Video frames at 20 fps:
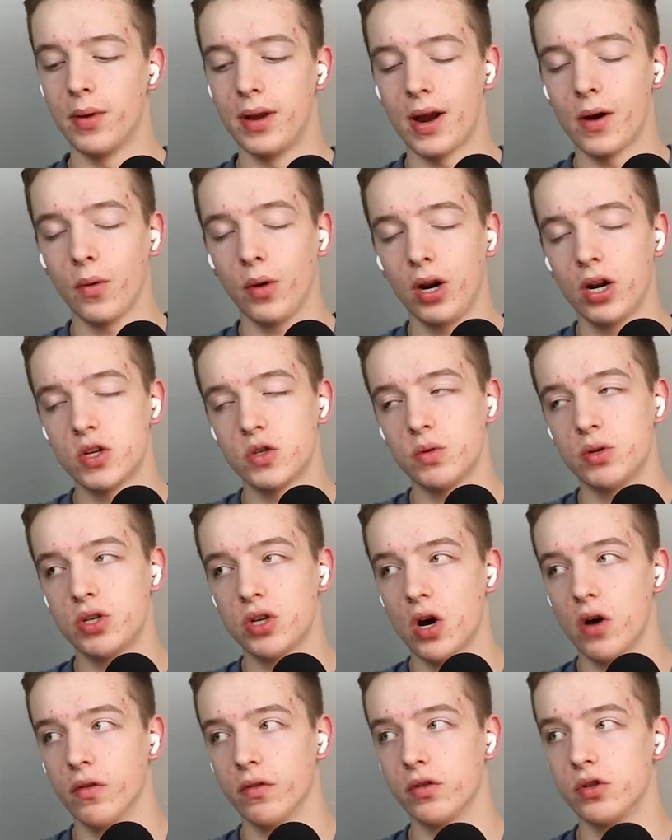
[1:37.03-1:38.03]
now we're going to switch
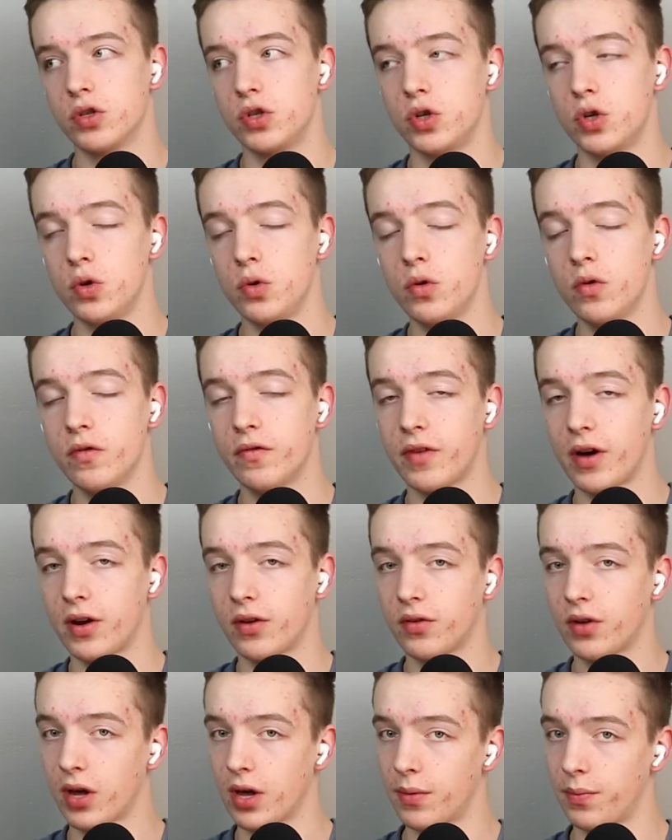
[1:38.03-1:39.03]
over to
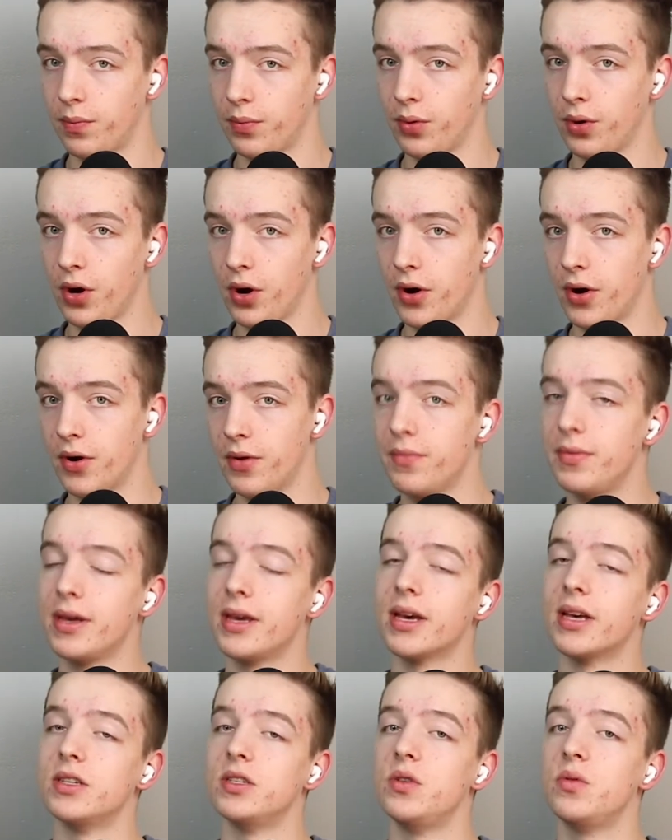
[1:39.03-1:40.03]
Final Cut Pro,
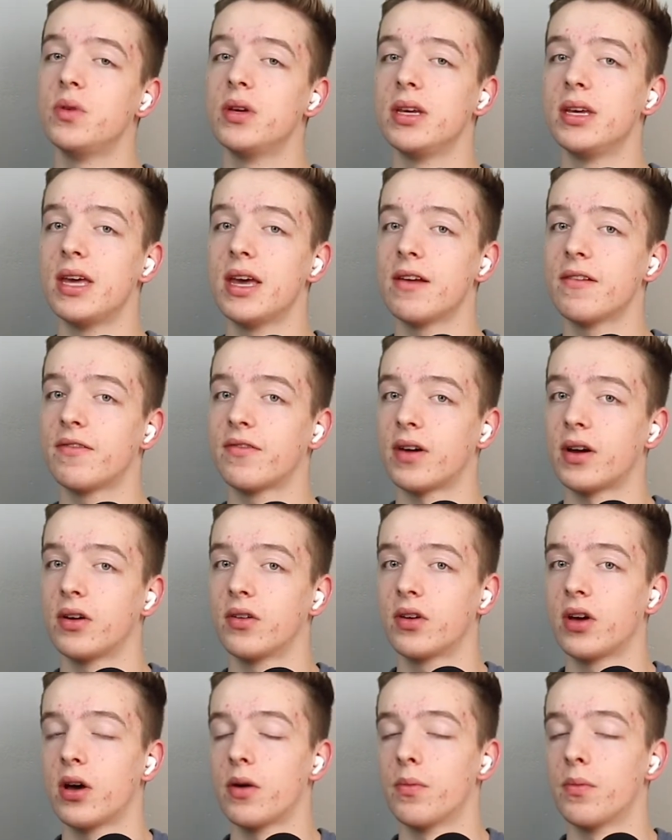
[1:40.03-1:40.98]
because you can get Final Cut